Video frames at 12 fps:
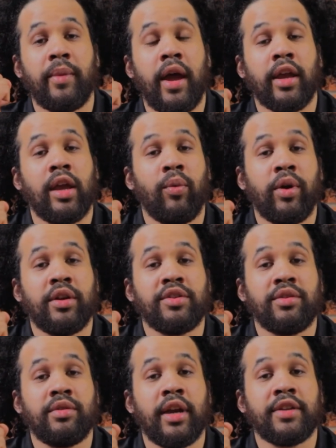I can't wait to
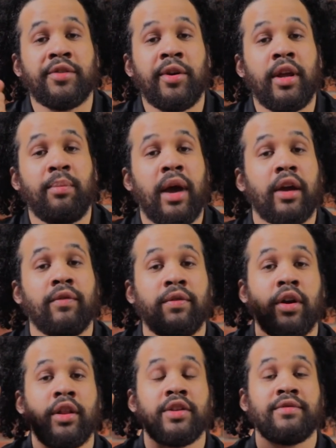see you next Sunday back in
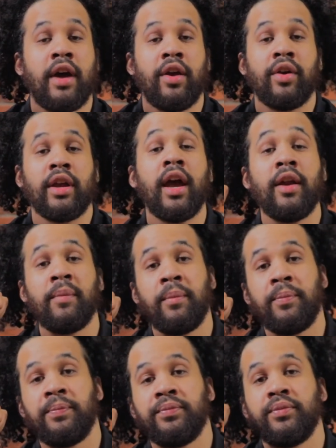front of this fire again.
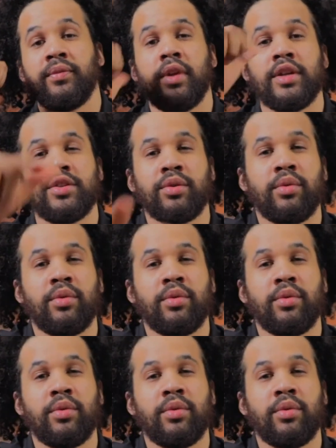It's a